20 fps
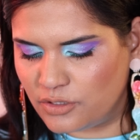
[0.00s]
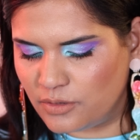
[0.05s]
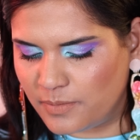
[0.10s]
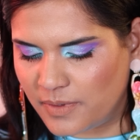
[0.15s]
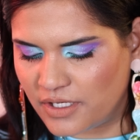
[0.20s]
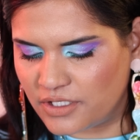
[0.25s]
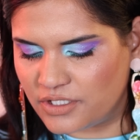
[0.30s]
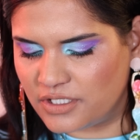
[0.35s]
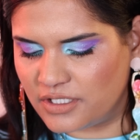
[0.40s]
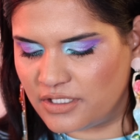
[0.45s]
two
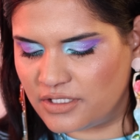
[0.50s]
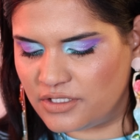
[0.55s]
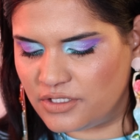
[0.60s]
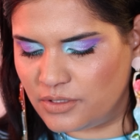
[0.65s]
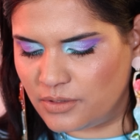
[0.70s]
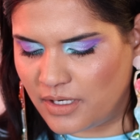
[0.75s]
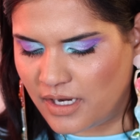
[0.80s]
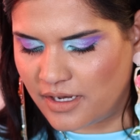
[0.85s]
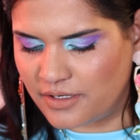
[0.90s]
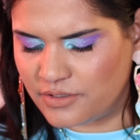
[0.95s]
blushes,
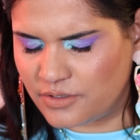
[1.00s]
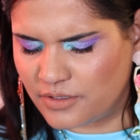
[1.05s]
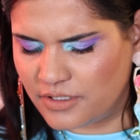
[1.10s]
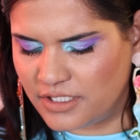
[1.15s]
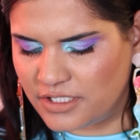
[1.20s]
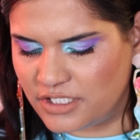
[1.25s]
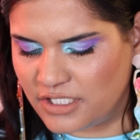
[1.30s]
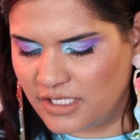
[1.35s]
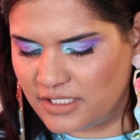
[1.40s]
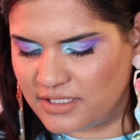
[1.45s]
two
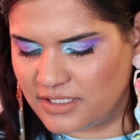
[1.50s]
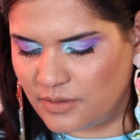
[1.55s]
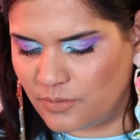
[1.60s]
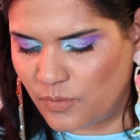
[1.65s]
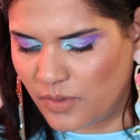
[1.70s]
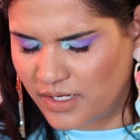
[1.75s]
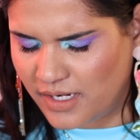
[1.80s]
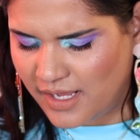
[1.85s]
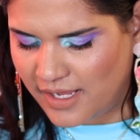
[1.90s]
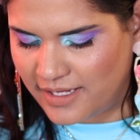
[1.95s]
contouring shades, and
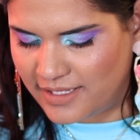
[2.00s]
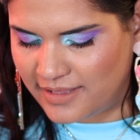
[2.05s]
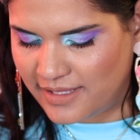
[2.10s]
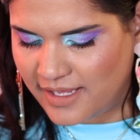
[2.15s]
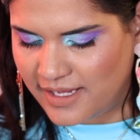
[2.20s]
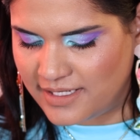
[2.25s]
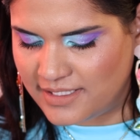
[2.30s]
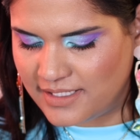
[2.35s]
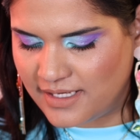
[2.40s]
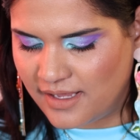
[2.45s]
one
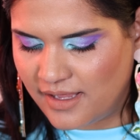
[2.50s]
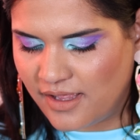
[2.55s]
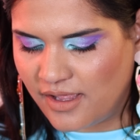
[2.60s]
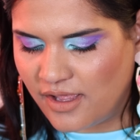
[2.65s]
highlight.